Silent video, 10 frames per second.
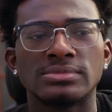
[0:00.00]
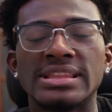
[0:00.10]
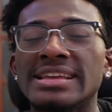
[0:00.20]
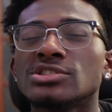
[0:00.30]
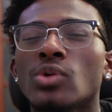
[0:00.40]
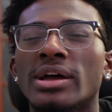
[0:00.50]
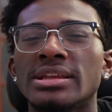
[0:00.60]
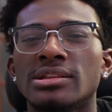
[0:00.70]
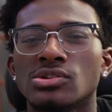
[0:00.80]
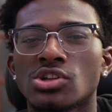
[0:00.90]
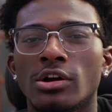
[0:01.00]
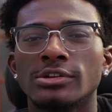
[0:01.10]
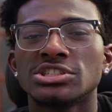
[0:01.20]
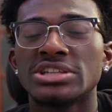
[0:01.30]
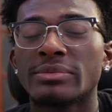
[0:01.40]
things do I need to start
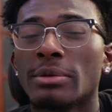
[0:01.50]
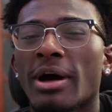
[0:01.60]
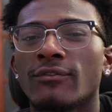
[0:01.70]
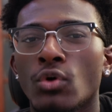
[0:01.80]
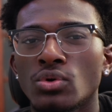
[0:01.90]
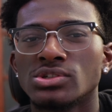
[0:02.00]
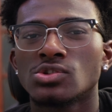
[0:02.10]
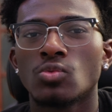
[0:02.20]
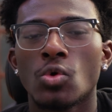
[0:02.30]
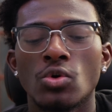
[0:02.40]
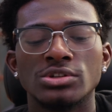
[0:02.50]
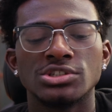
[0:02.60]
shifting my focus towards?